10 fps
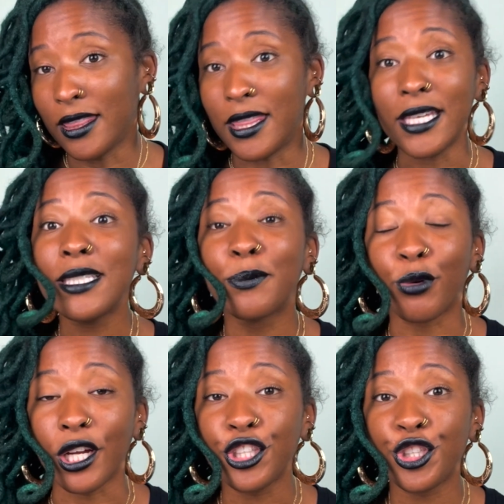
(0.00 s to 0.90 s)
This
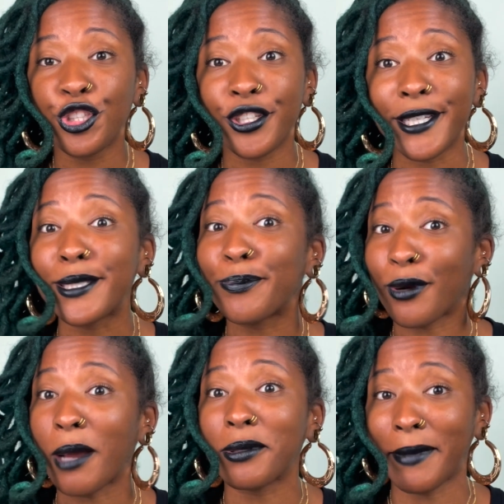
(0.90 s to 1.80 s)
brush is
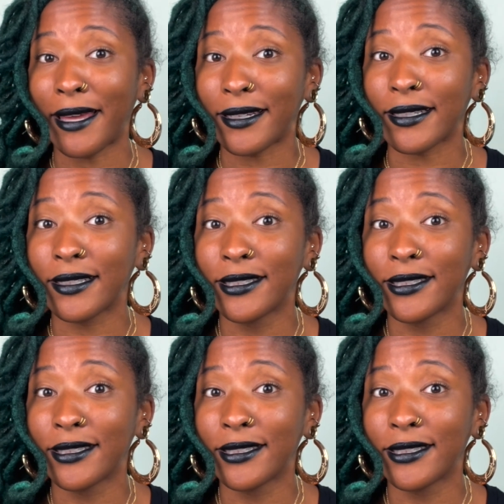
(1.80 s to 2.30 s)
problematic.